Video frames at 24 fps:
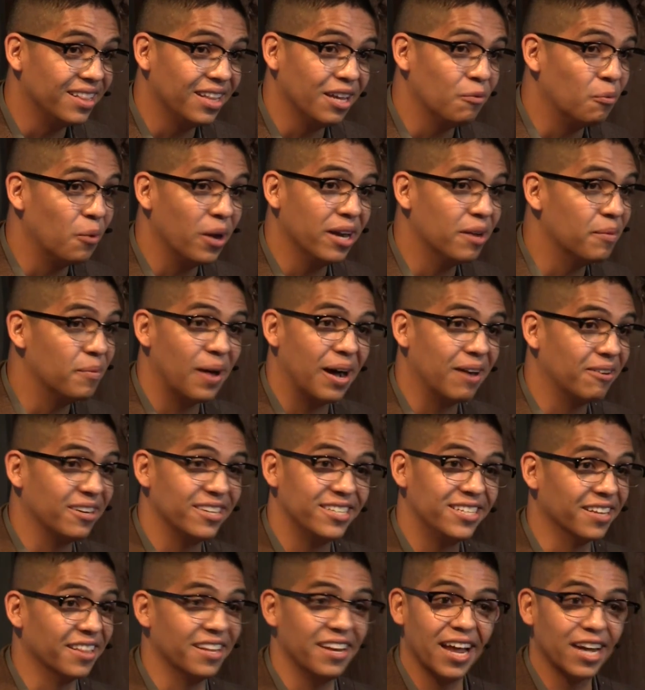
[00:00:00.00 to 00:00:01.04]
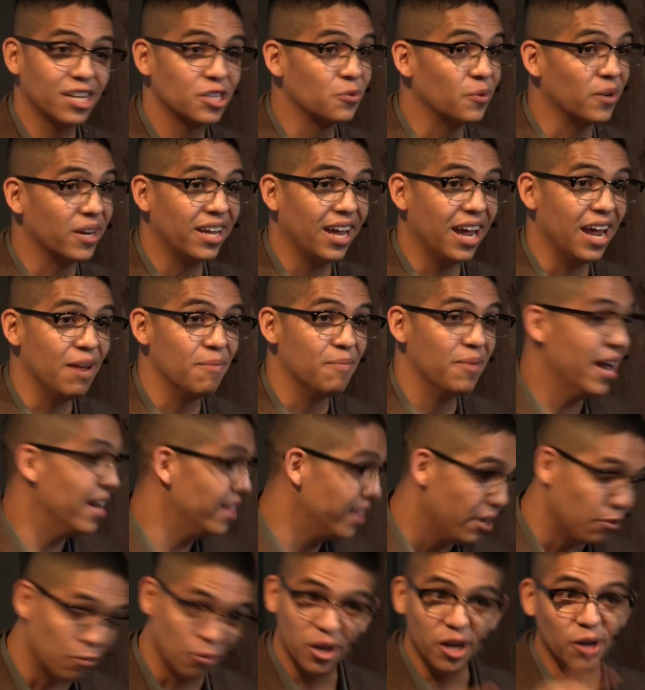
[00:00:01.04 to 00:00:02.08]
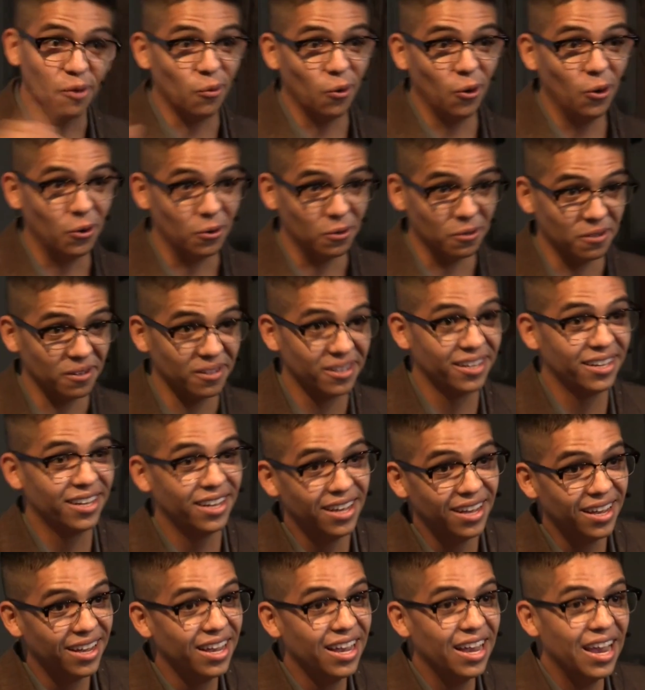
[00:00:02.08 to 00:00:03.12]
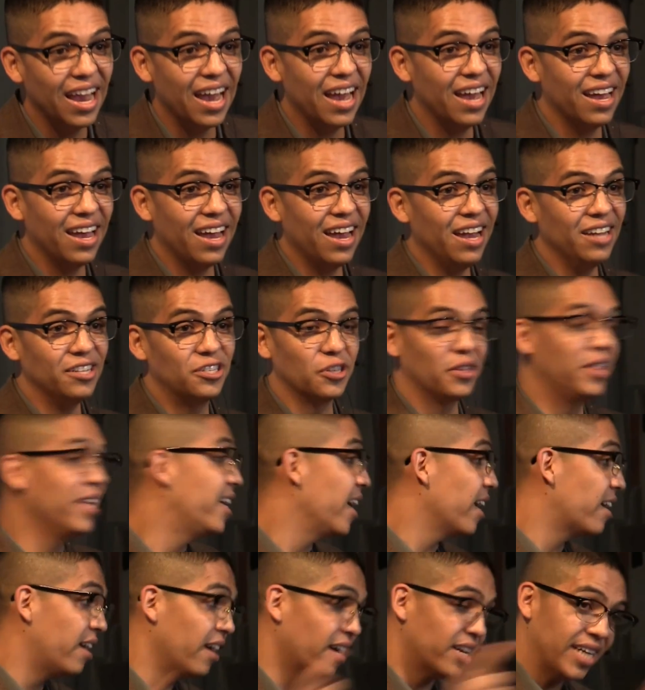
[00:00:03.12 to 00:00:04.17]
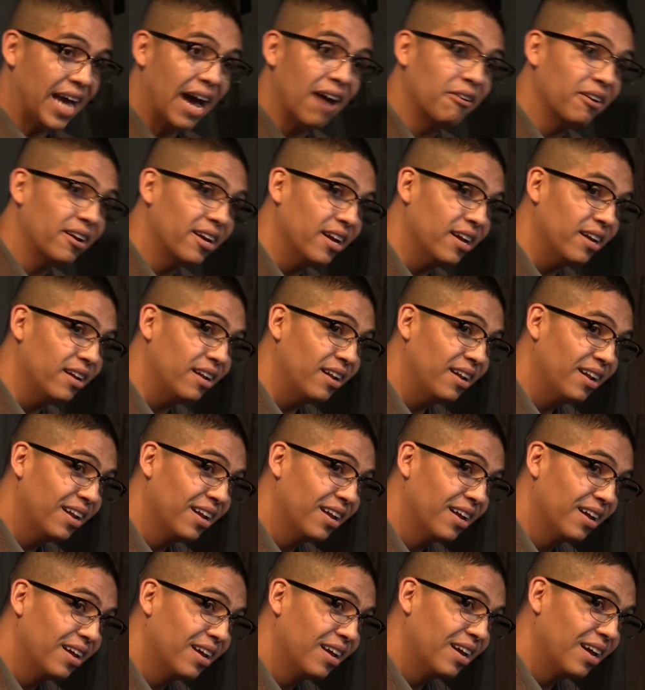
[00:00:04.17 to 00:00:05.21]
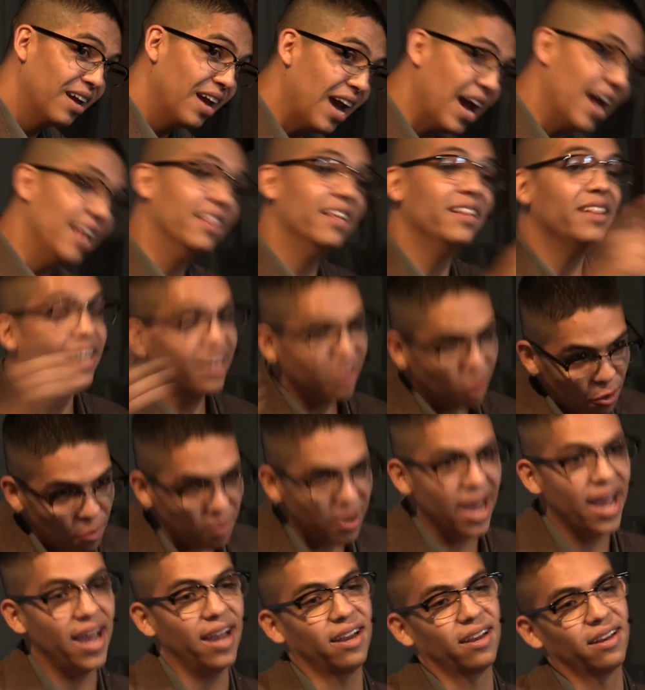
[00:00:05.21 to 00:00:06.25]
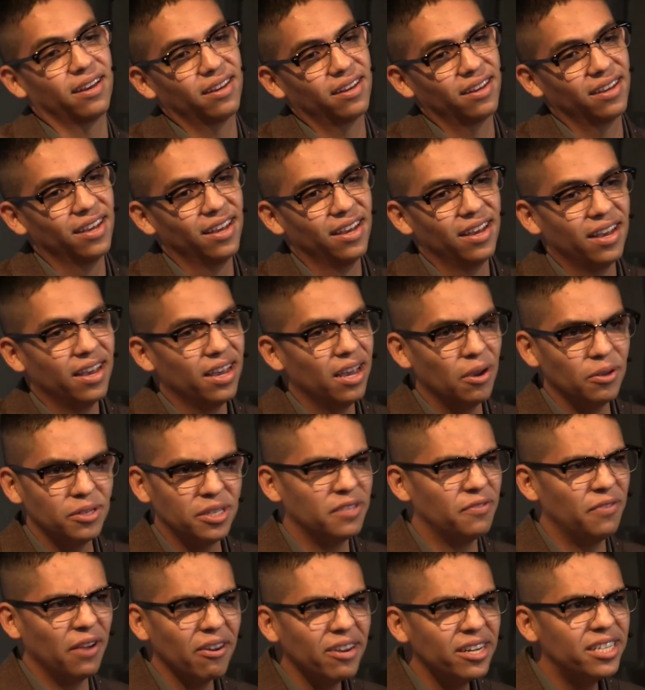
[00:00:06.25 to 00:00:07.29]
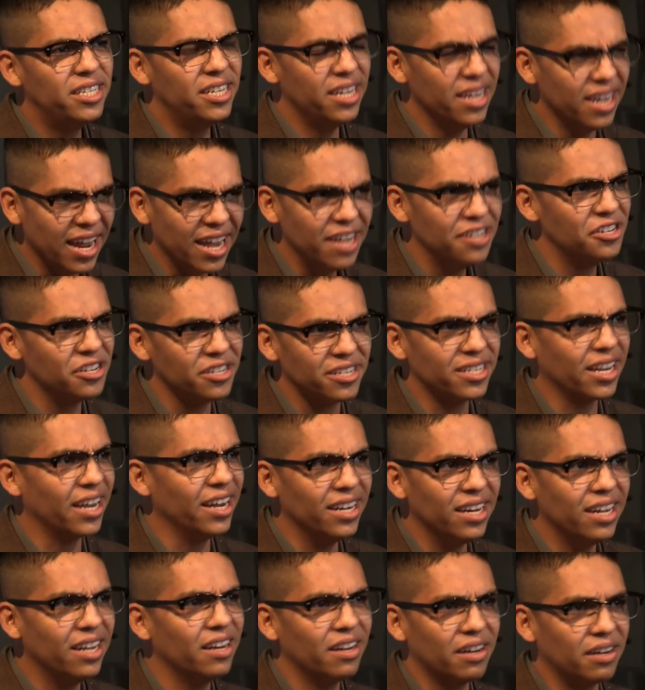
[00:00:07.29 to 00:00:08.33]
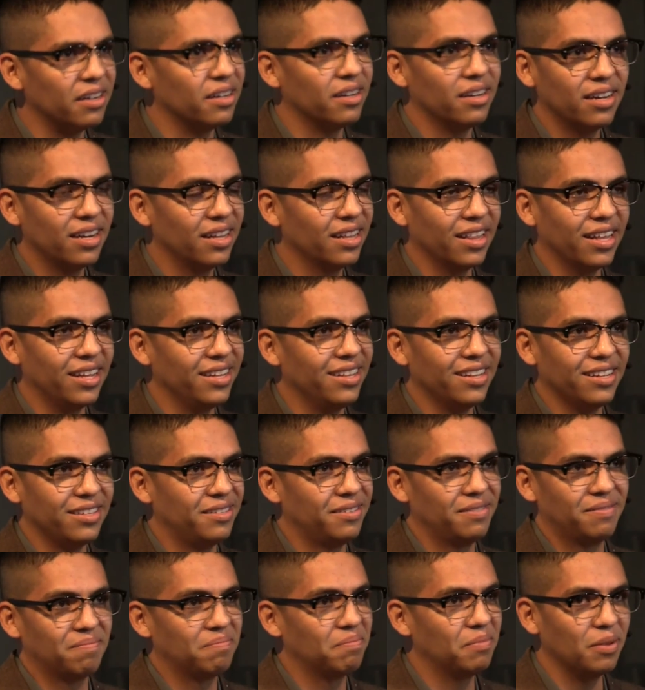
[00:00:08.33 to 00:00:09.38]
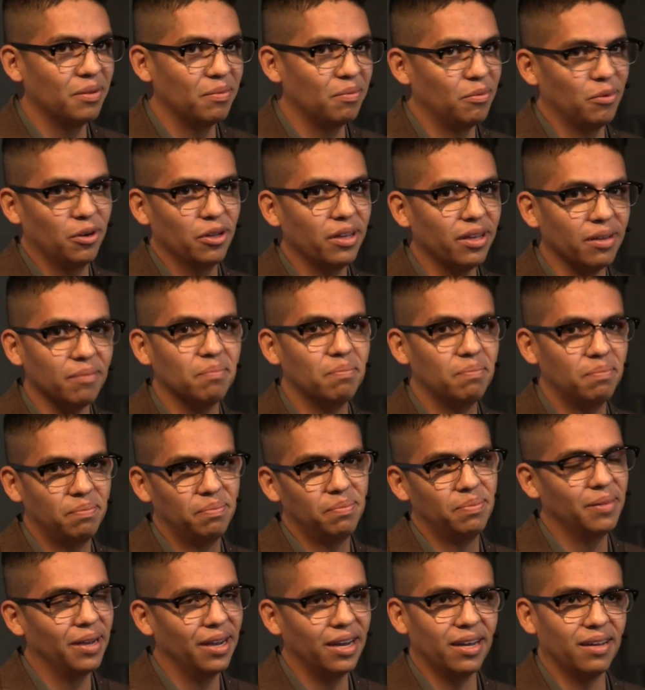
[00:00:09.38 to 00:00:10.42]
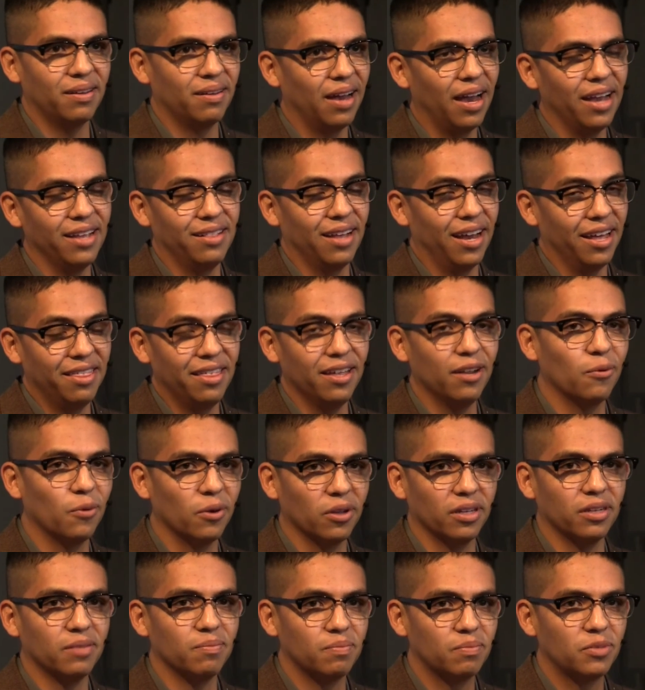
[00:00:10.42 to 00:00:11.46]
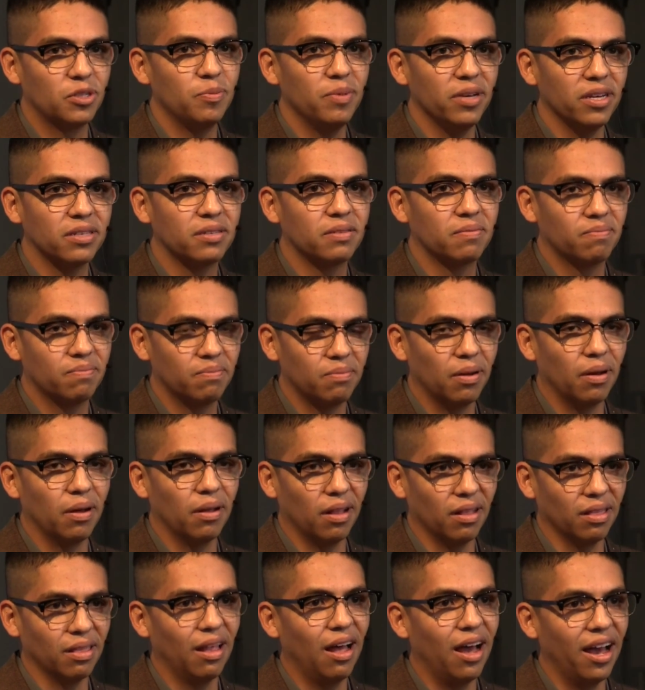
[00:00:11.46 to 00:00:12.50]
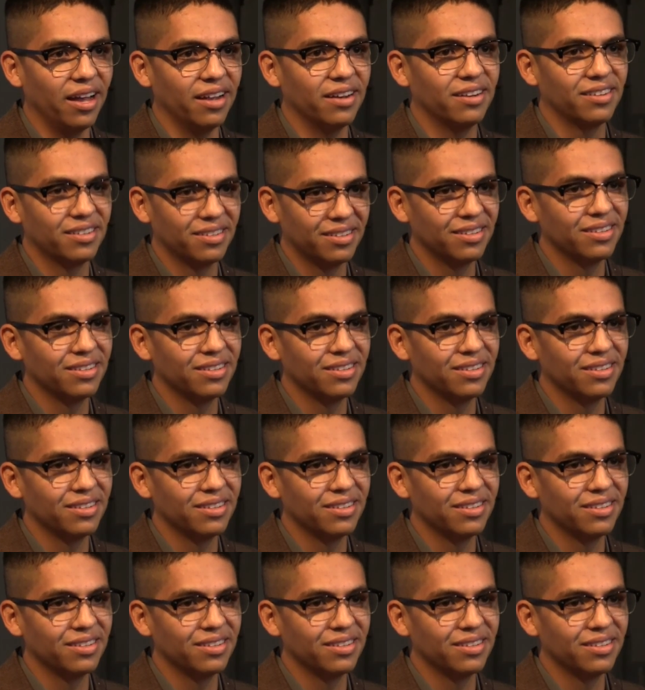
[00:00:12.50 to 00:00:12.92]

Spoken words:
and they wait out until the next one came, and they'd re-enroll. And so they get kicked out again, and then they go back. It was this very tenacious idea that's really, I think, really speaks a lot.